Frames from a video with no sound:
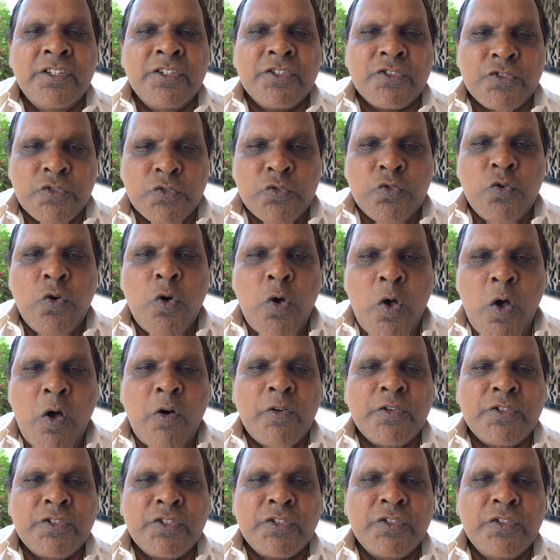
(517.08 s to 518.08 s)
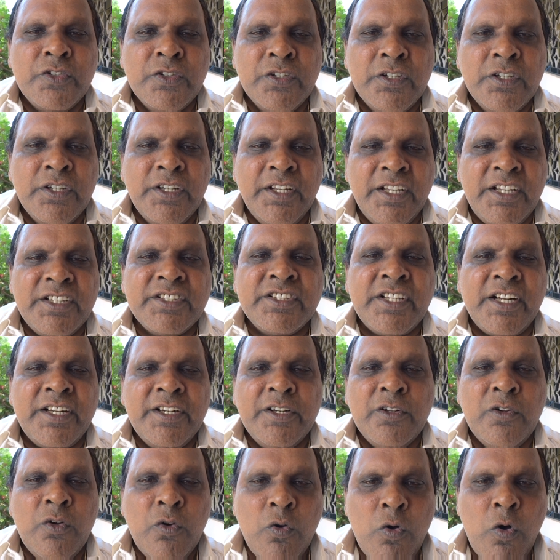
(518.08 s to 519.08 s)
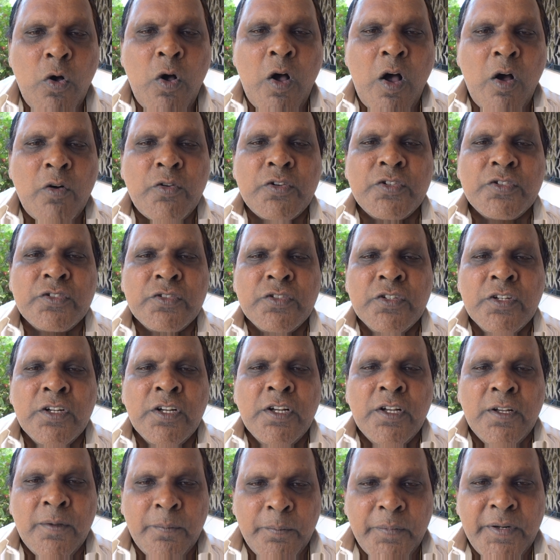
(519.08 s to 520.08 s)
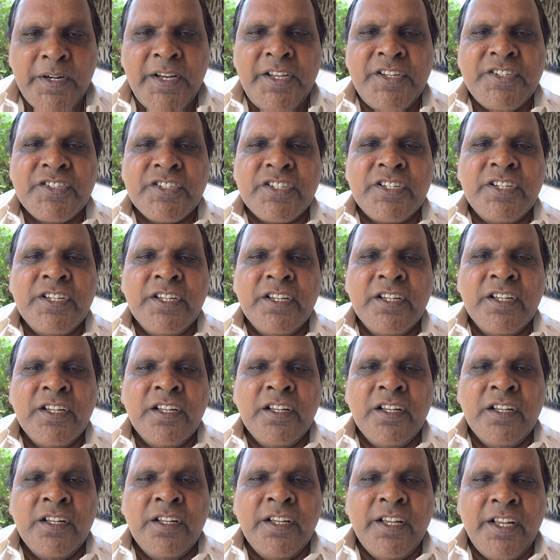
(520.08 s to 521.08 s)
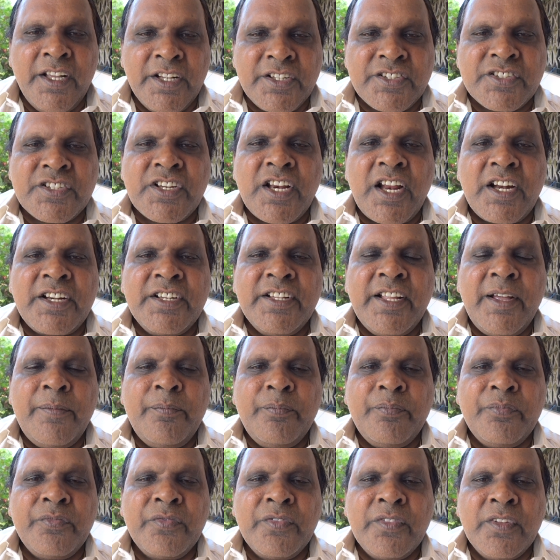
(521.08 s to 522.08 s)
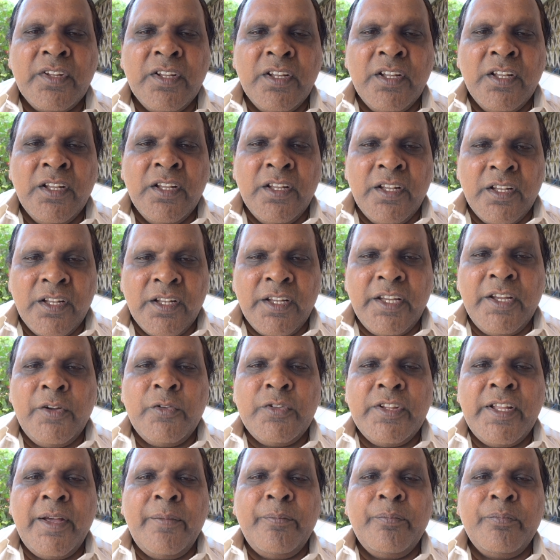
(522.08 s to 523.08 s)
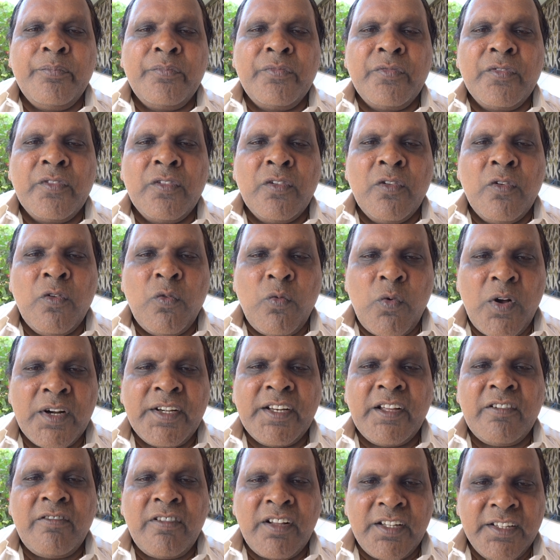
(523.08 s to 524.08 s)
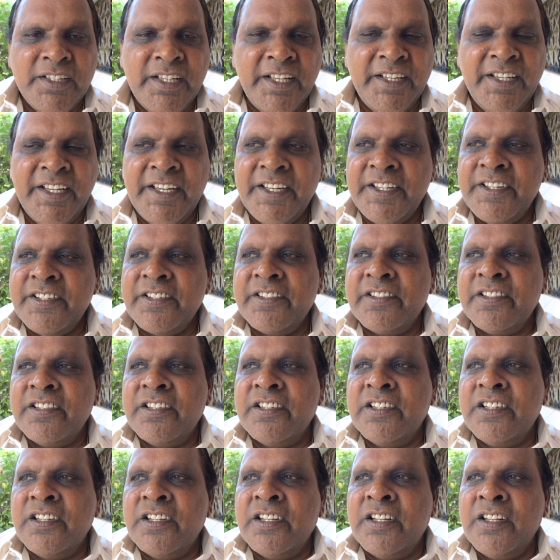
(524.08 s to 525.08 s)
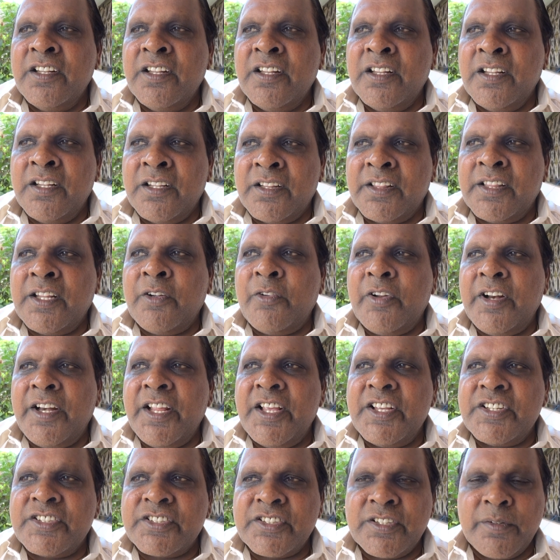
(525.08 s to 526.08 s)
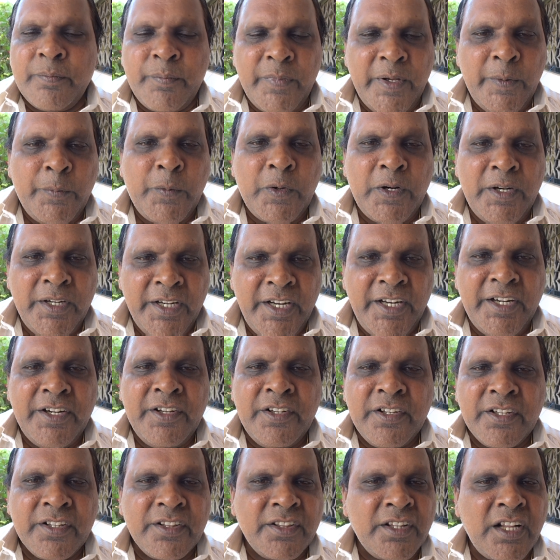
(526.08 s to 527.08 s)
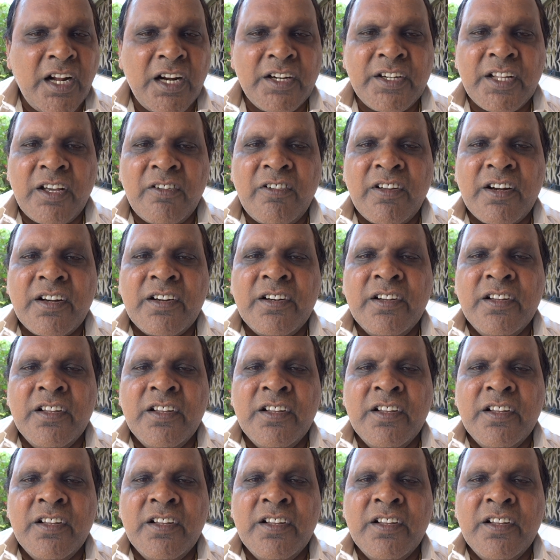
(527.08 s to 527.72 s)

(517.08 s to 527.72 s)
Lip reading: to go out. He said, go out, preach, instruct them, give them whatever they need. Nowadays, people need not our